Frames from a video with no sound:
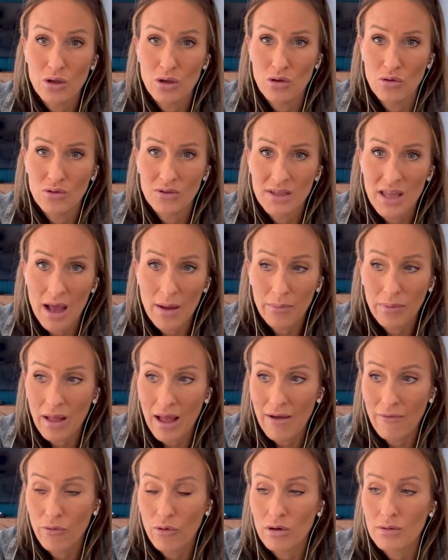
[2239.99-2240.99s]
use that
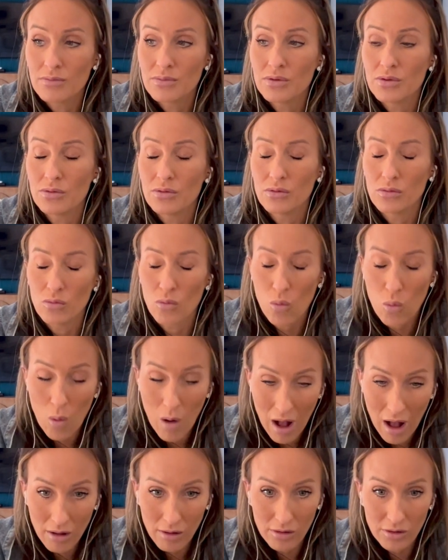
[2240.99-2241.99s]
platform
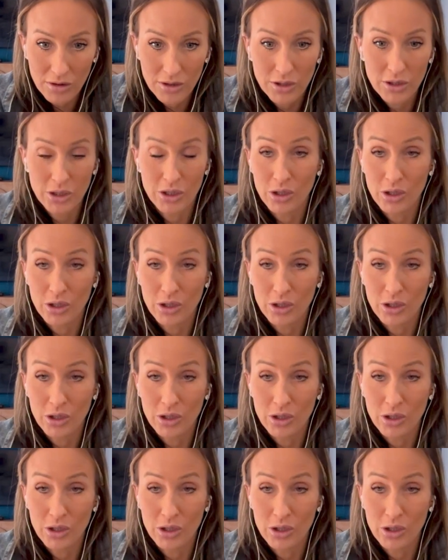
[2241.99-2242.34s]
while